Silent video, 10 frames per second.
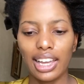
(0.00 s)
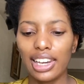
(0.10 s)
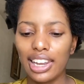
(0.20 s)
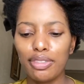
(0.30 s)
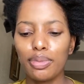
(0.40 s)
I
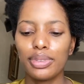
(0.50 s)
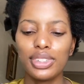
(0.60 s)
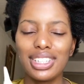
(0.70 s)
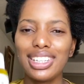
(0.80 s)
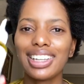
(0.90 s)
love, you
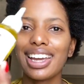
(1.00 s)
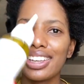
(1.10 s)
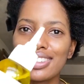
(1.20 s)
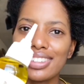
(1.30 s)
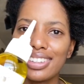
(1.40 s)
see
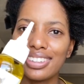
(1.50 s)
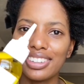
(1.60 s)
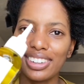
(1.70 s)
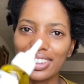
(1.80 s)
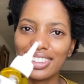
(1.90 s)
guys,
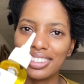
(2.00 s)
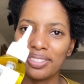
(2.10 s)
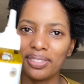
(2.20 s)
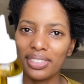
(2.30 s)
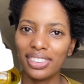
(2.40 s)
look,
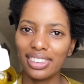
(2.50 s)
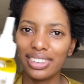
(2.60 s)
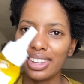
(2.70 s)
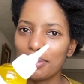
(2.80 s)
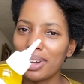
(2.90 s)

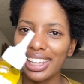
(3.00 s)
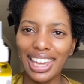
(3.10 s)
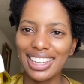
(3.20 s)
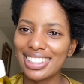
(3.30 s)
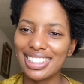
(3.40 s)
Black
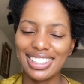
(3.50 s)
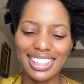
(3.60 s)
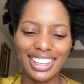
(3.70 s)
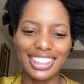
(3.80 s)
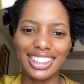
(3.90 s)
Excellence
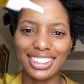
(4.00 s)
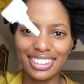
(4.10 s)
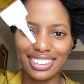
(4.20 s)
honey.